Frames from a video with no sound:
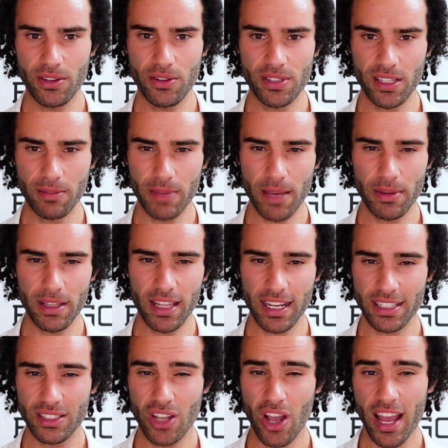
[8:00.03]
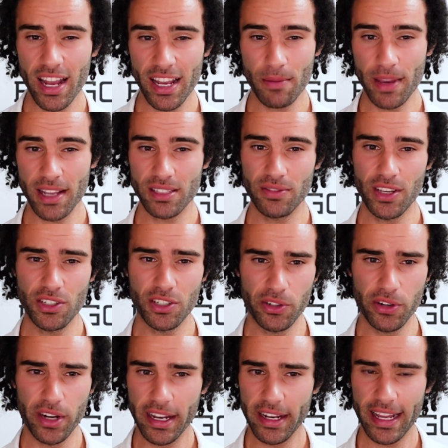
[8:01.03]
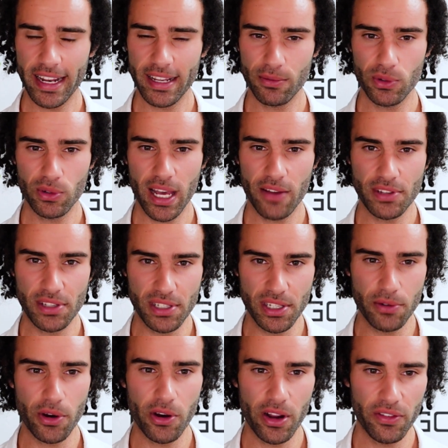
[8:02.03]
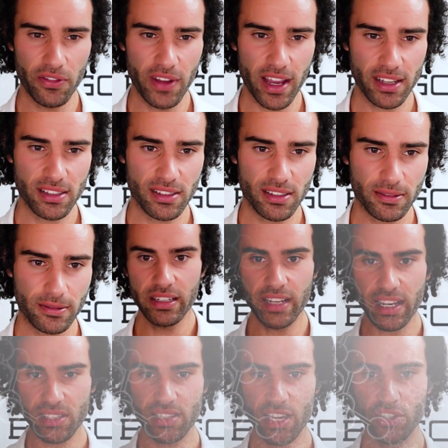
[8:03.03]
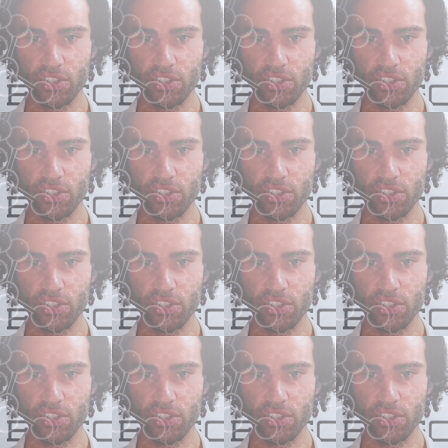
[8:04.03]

be using maybe like tiny amounts of each ingredient and it will have 0 effect. The next